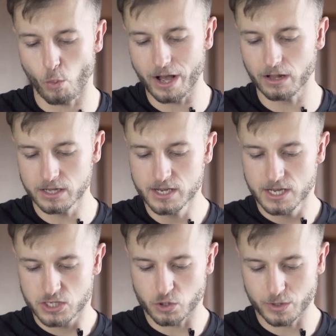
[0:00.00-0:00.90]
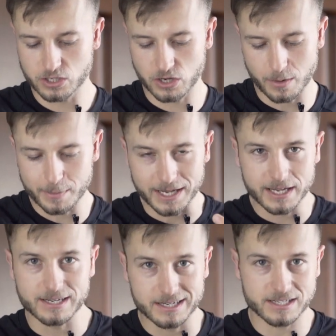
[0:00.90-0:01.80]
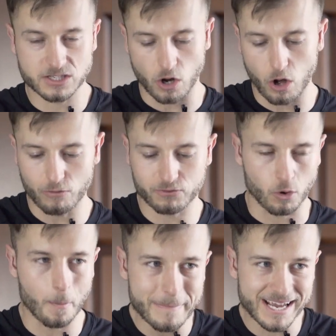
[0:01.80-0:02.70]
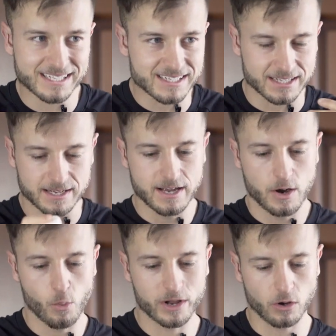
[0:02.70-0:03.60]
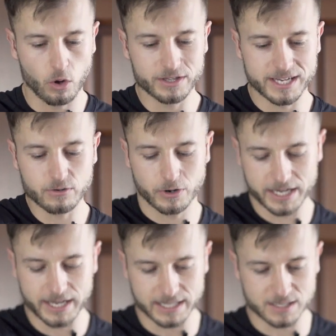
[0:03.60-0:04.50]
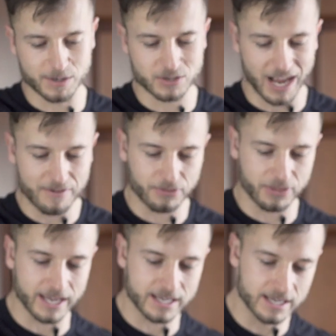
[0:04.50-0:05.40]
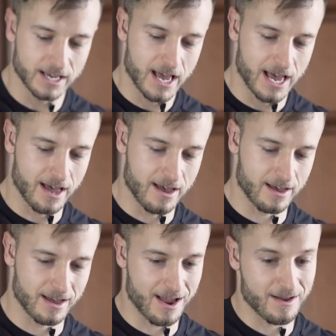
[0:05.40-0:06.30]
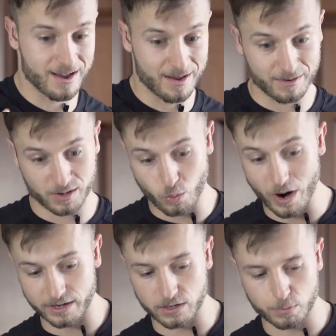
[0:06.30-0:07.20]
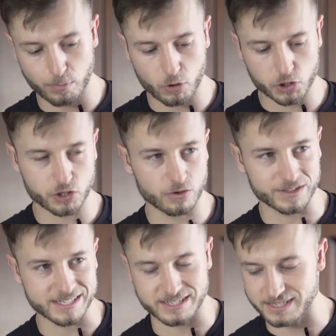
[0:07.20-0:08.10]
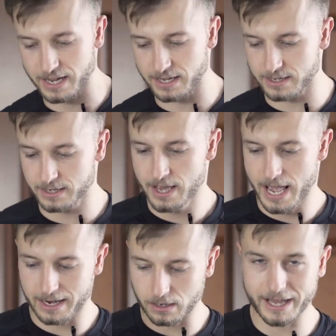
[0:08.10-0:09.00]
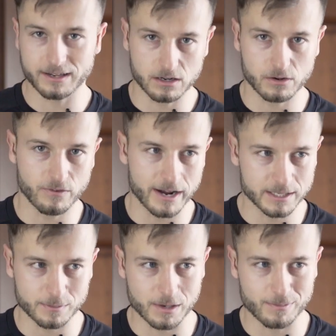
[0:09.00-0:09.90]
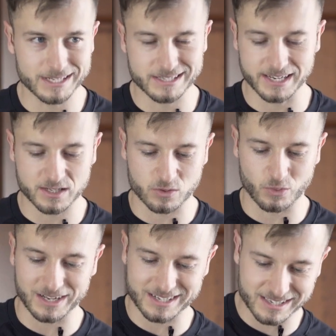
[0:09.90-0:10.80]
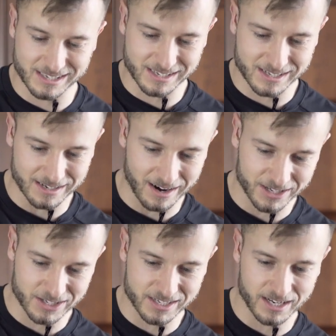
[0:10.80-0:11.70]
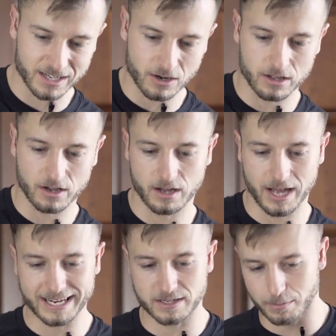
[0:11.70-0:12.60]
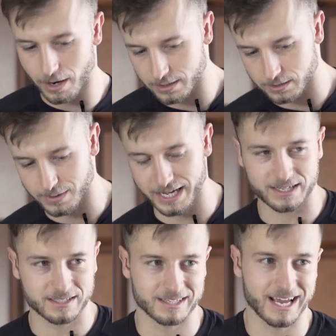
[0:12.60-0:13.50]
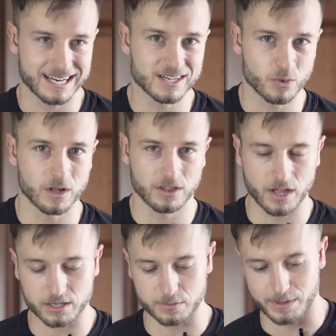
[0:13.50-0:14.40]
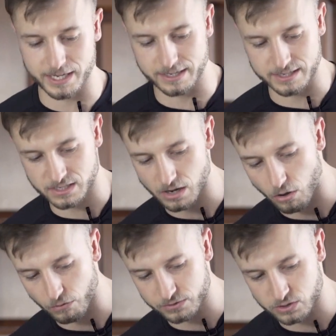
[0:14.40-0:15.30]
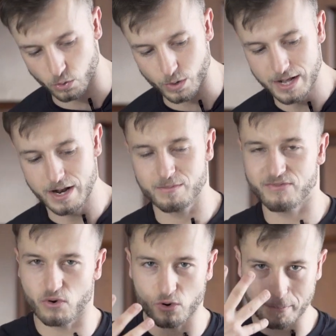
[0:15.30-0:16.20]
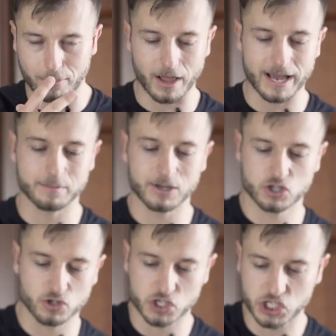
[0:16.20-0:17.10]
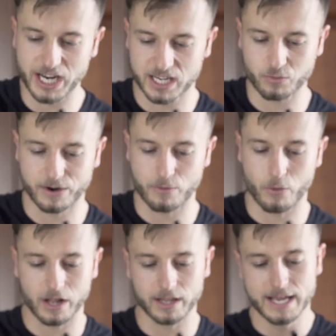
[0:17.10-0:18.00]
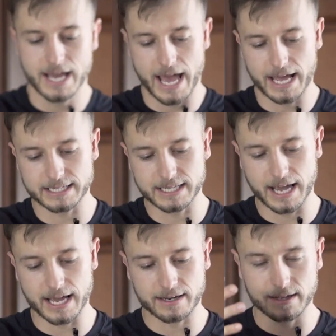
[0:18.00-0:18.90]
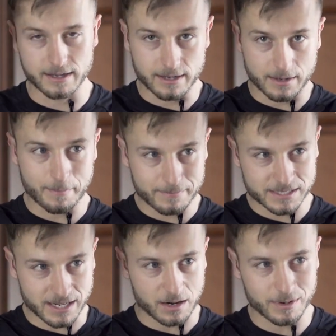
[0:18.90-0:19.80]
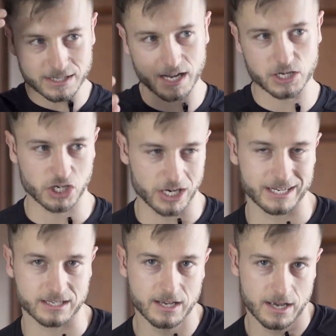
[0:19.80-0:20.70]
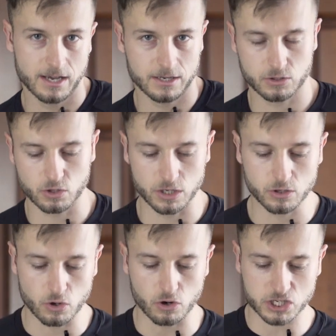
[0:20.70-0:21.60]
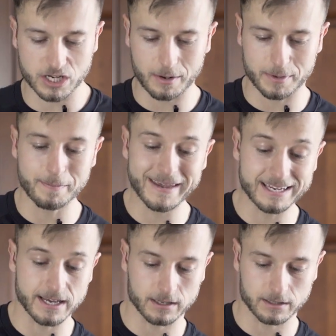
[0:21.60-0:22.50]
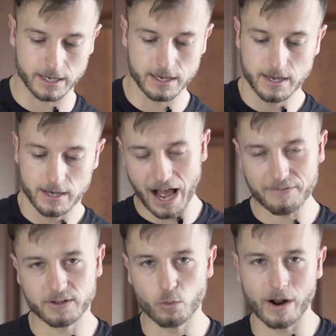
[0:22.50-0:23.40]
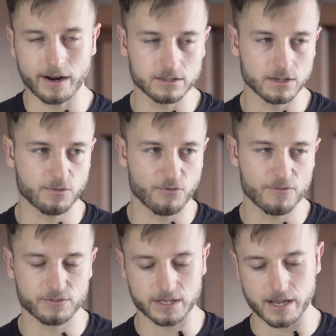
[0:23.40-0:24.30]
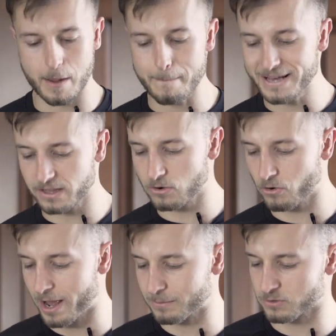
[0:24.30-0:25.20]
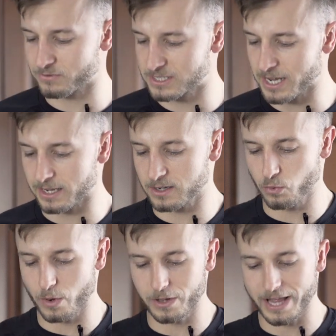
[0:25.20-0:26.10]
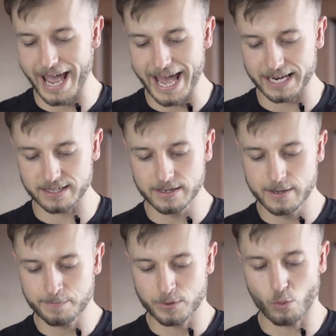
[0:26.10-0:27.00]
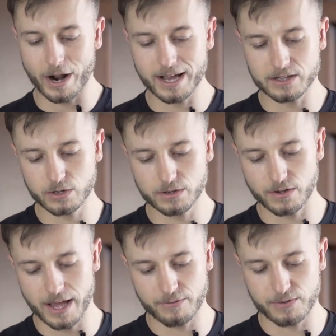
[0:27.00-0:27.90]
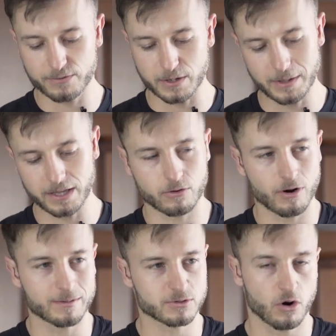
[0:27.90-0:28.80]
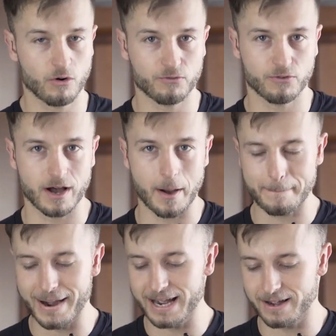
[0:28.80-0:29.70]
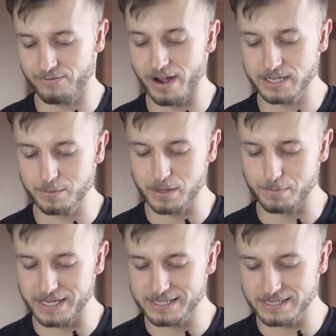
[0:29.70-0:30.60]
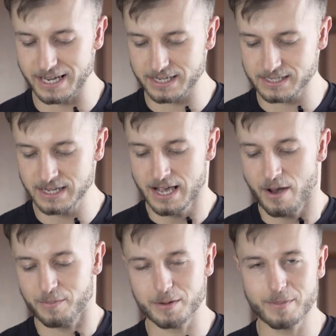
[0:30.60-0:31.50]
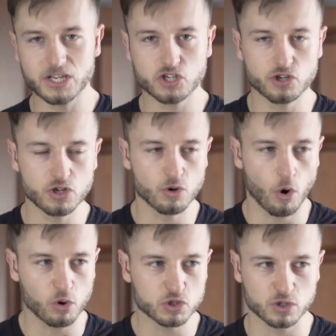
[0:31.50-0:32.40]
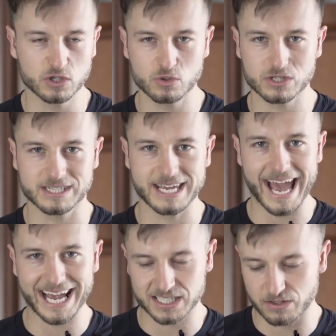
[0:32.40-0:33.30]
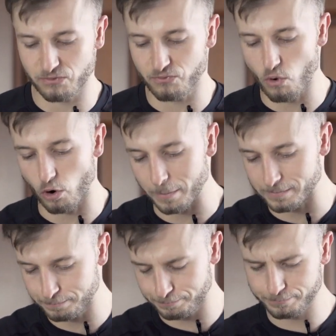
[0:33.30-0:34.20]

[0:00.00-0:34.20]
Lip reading: well so it's gonna be dissolved or mixed with all the ingredients, because I think quite a good portion of the zinc and later vitamin B6 will start sitting at the bottom and it will not be dissolved. So before you apply it, make sure you shake it very well and then start massaging it into your scalp immediately. After 150 milligrams of zinc, we will add 150 milligrams of vitamin B6, but make sure you also use the active form.